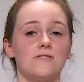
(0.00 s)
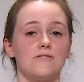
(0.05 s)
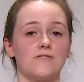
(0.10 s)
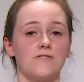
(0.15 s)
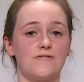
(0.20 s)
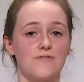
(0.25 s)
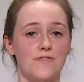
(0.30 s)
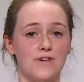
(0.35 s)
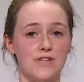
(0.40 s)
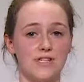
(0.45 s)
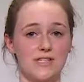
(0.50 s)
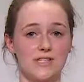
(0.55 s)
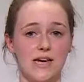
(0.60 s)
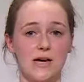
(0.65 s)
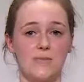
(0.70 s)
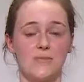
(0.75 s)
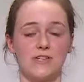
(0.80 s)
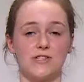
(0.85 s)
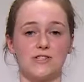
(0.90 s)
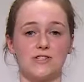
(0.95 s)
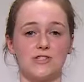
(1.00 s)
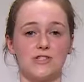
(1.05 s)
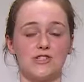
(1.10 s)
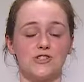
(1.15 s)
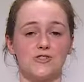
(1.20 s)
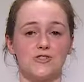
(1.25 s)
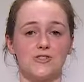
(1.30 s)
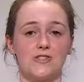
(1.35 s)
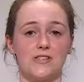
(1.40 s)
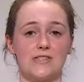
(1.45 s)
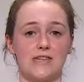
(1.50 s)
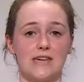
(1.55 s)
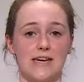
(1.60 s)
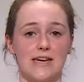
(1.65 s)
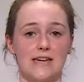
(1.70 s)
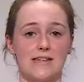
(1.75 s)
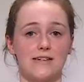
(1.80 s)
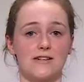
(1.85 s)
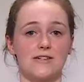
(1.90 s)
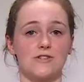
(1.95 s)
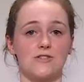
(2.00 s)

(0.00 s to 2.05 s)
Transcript: The first step is to ensure that the area